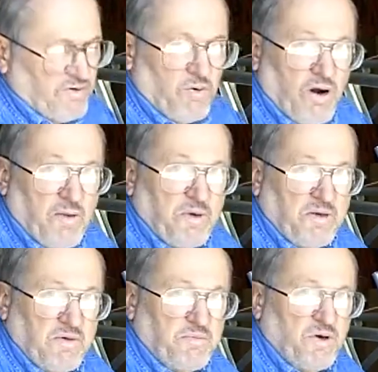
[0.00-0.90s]
where I'm going
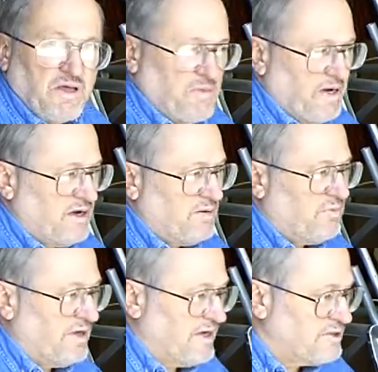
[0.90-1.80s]
to be putting my nut
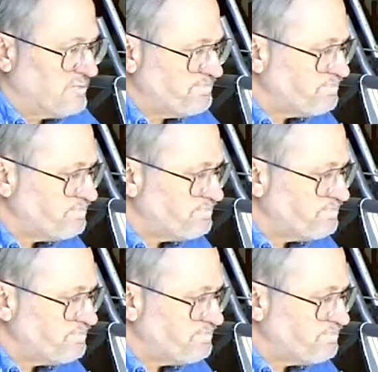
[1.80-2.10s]
plates.